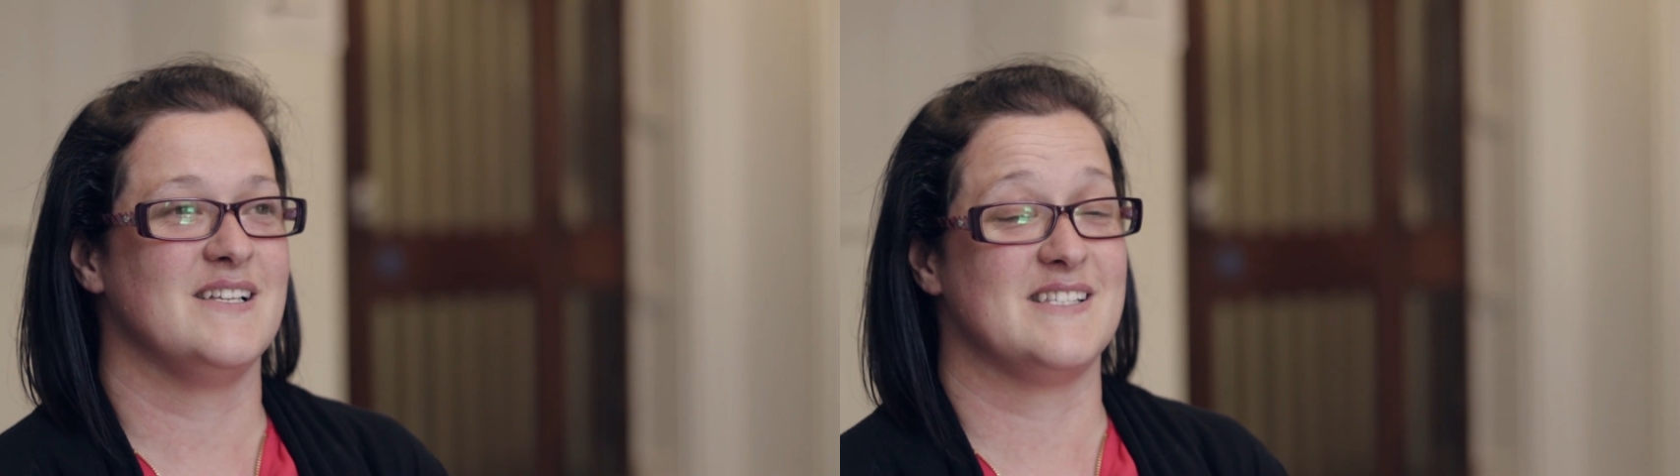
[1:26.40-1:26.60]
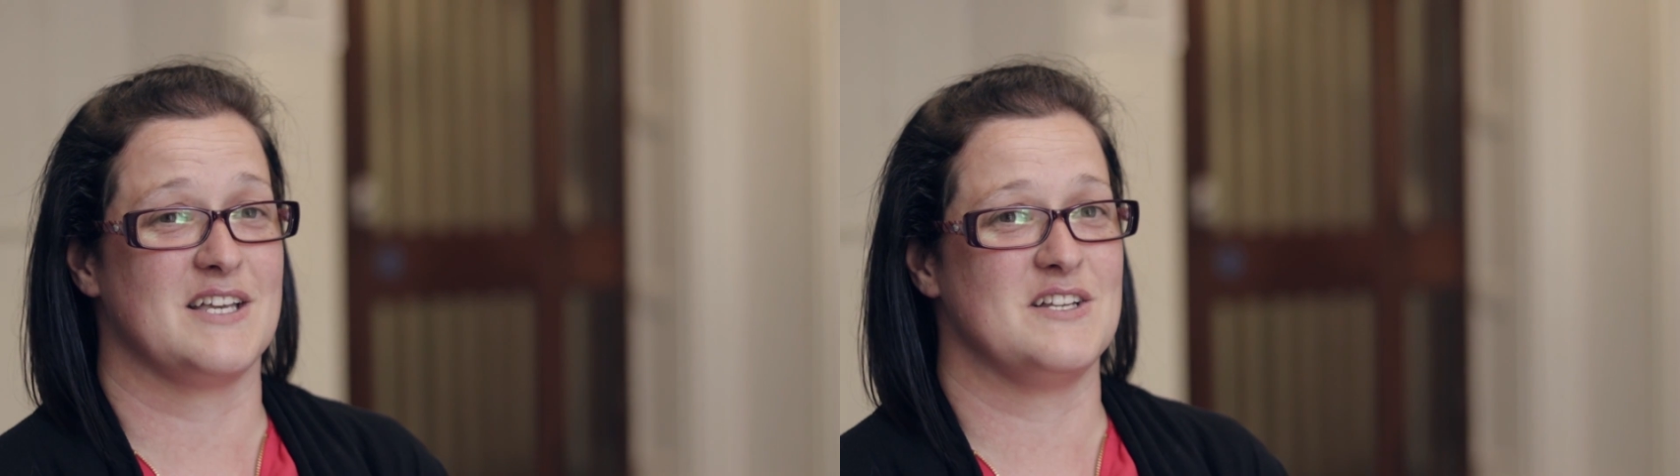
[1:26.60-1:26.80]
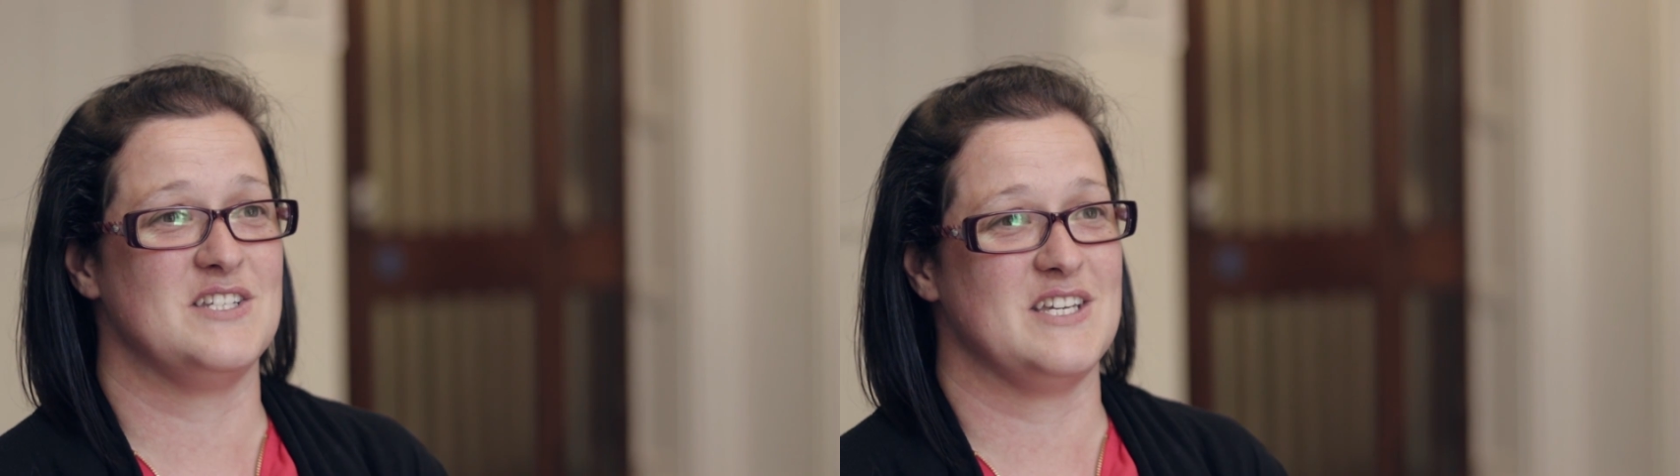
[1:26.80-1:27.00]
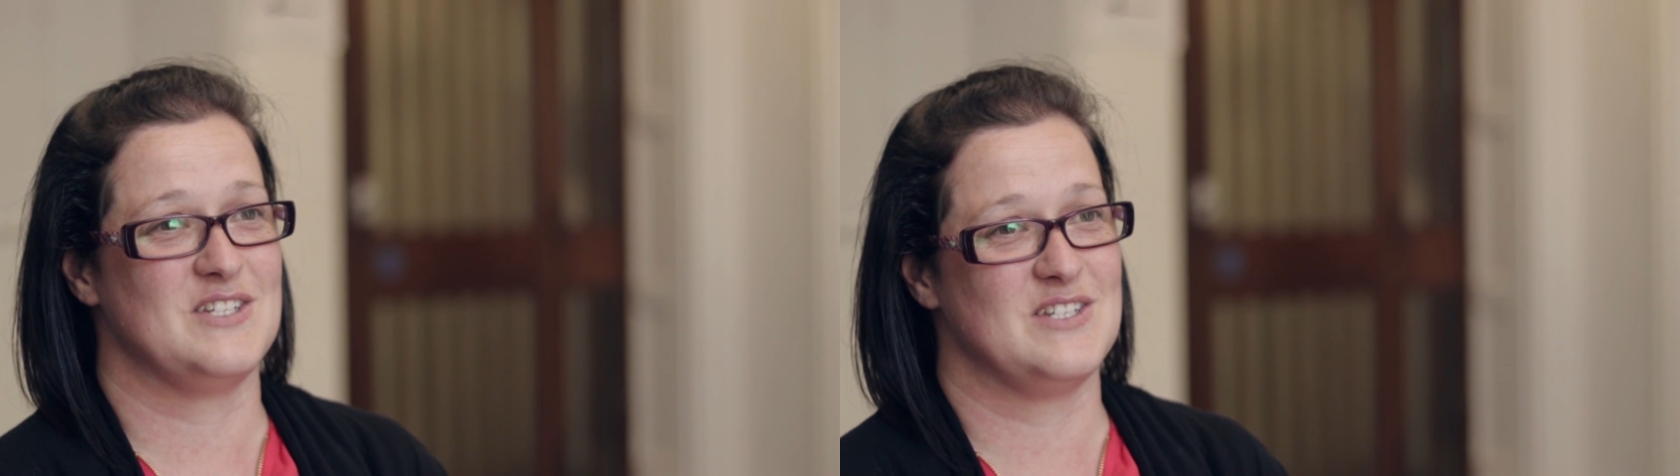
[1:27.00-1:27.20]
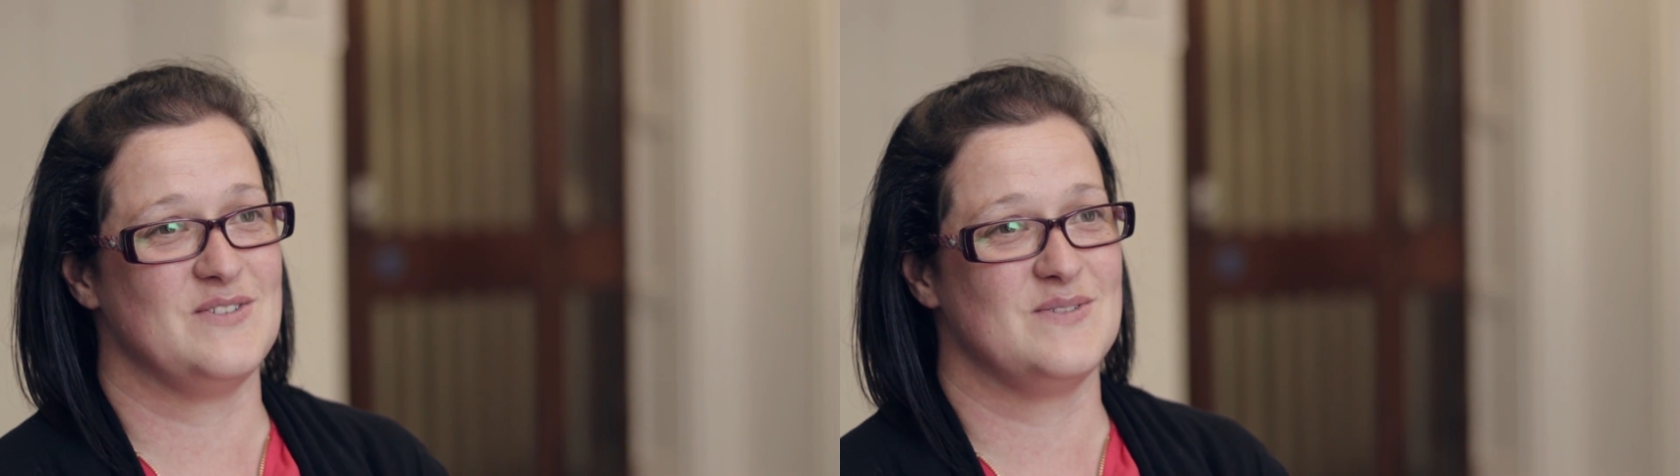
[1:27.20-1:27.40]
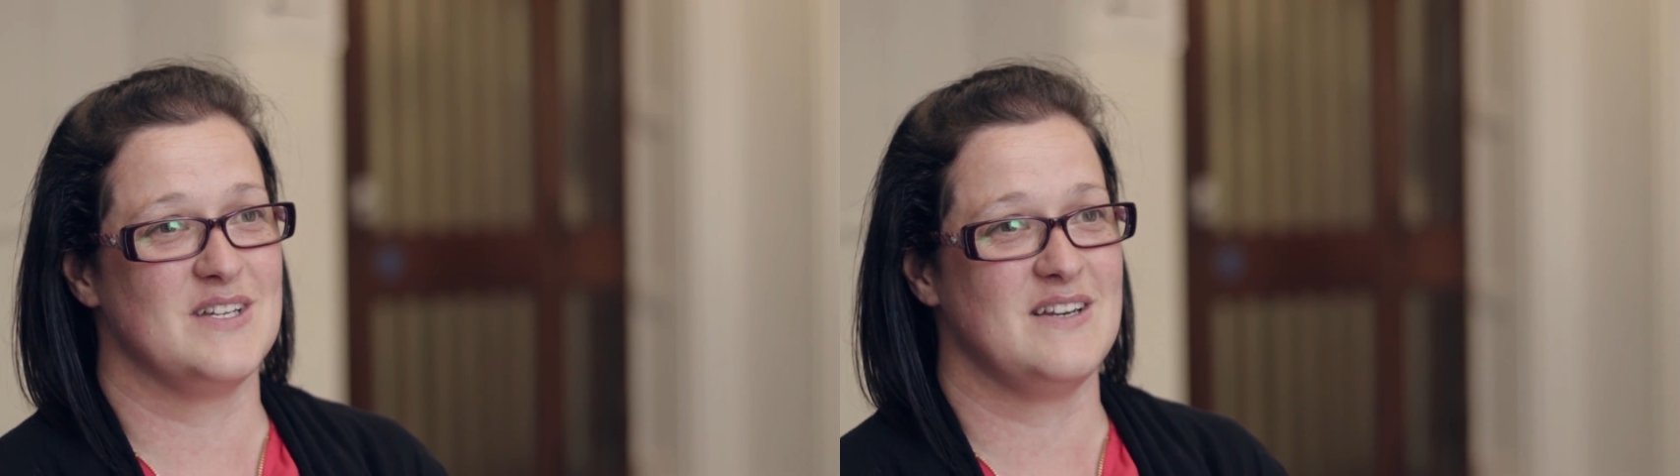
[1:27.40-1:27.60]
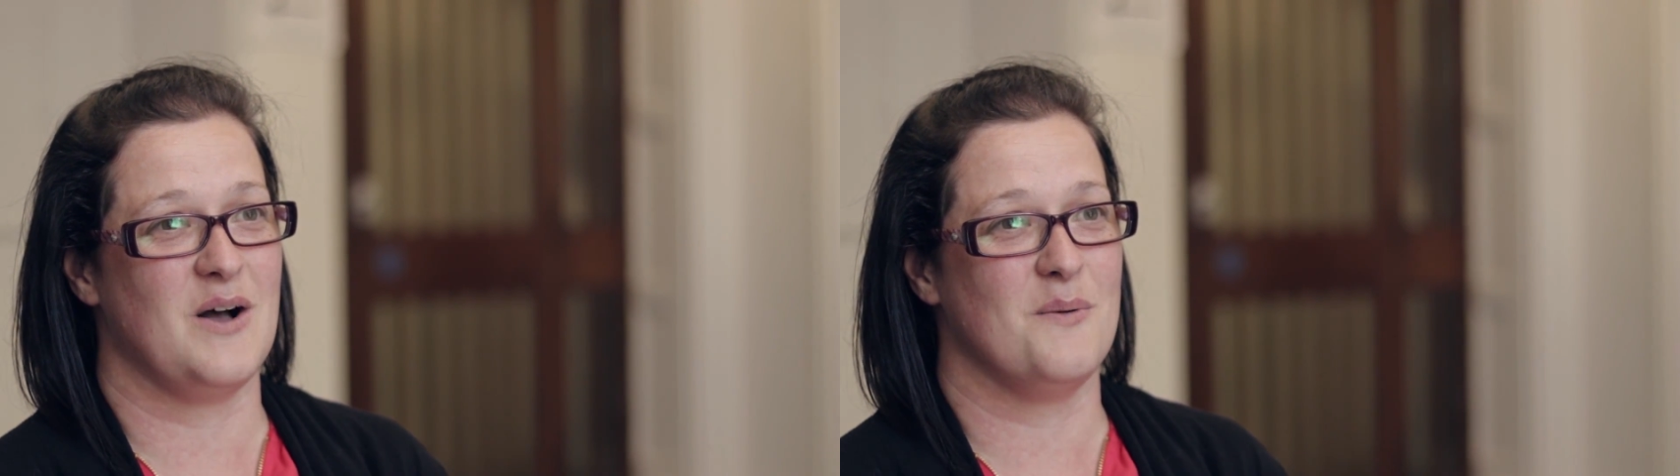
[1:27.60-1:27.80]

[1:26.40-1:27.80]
Second year student,